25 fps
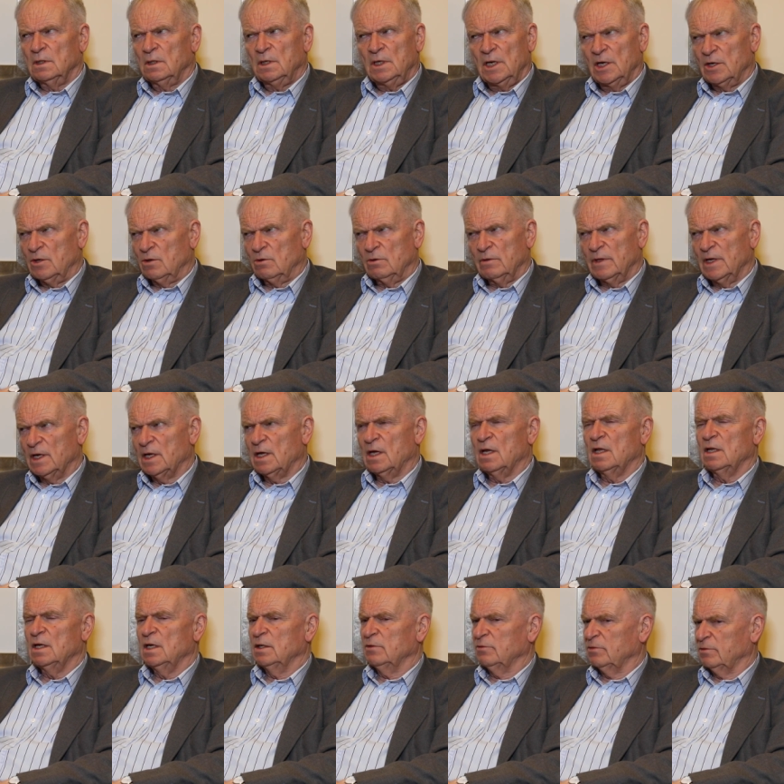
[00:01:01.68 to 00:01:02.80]
no. They're
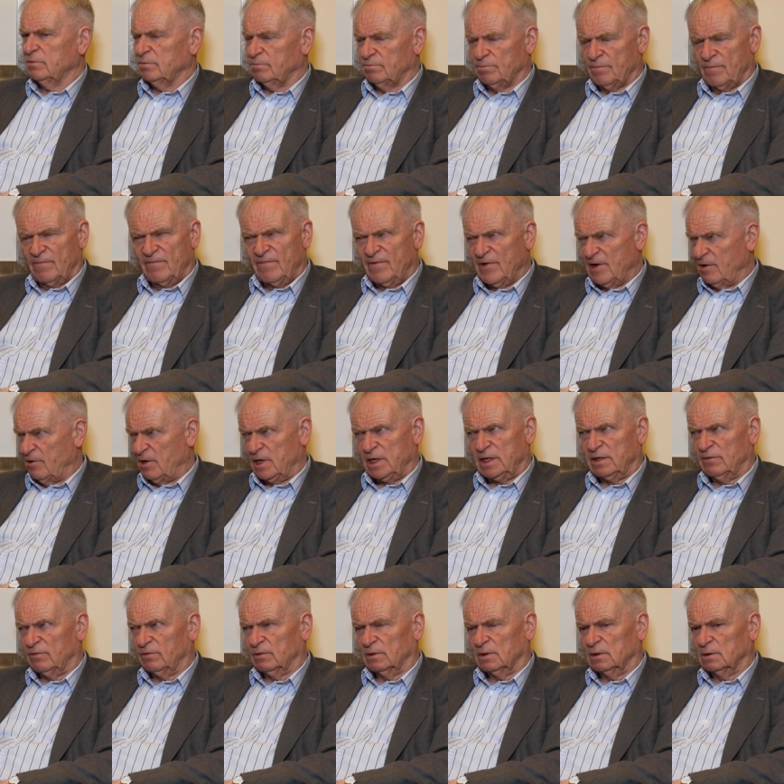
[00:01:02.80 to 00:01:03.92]
very
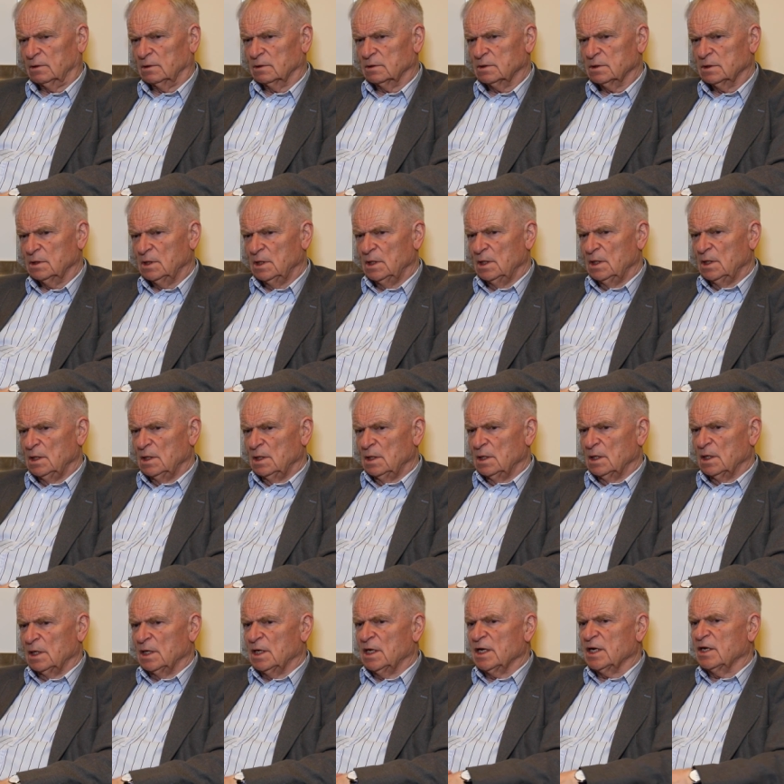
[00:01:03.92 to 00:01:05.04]
difficult.
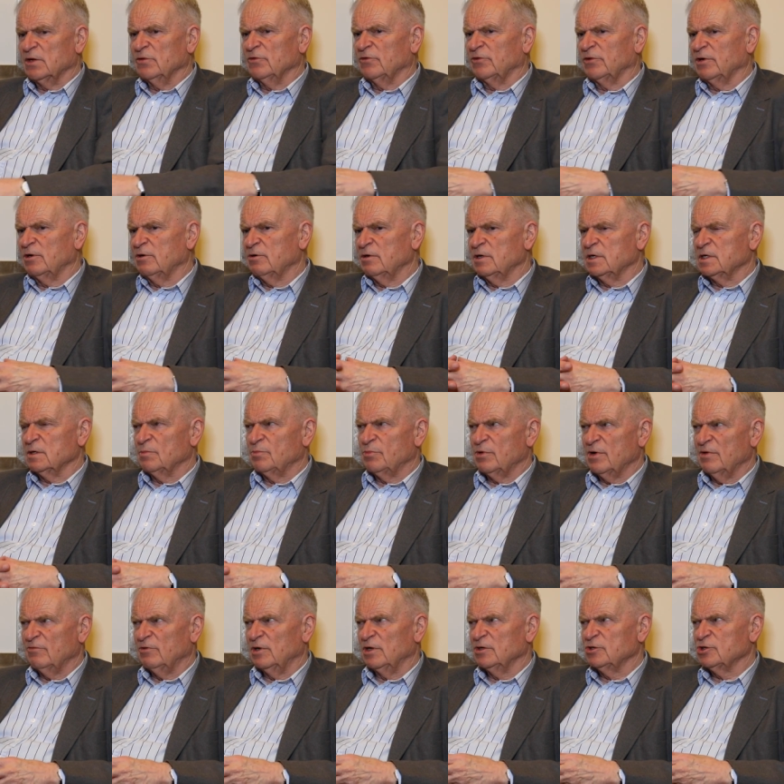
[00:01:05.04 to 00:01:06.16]
And I consider it a
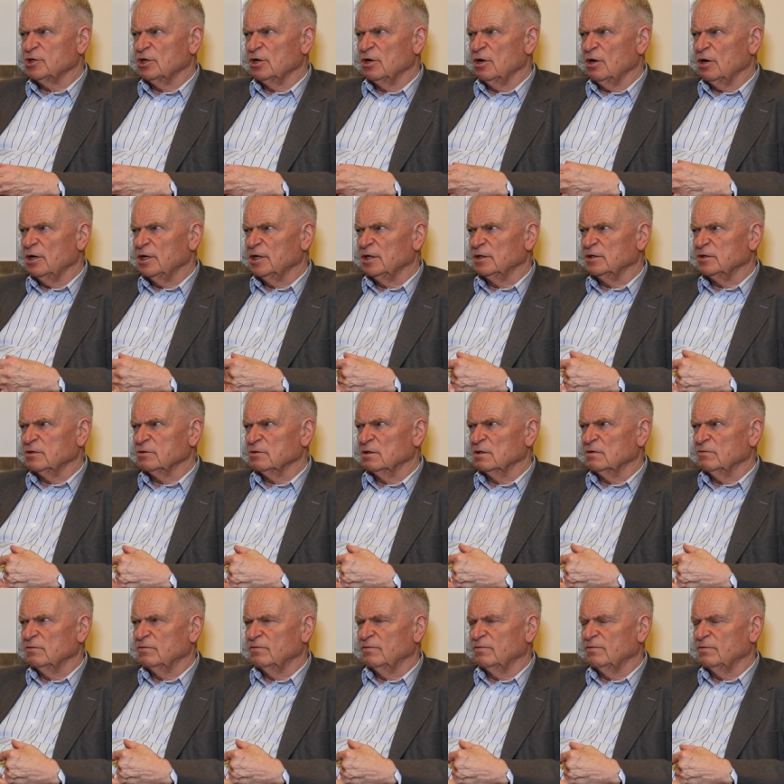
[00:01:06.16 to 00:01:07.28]
privilege and an honor to
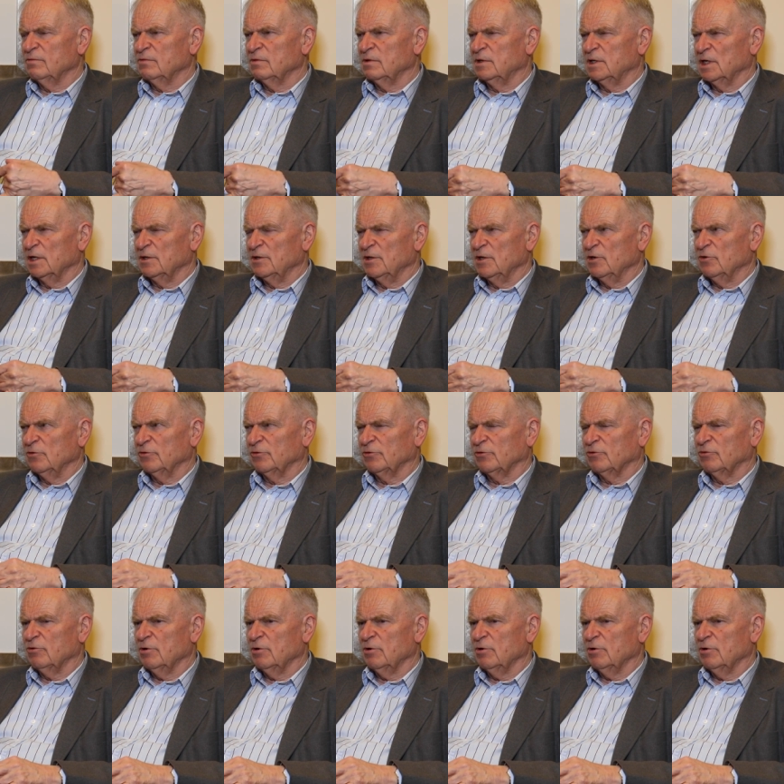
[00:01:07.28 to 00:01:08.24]
have done those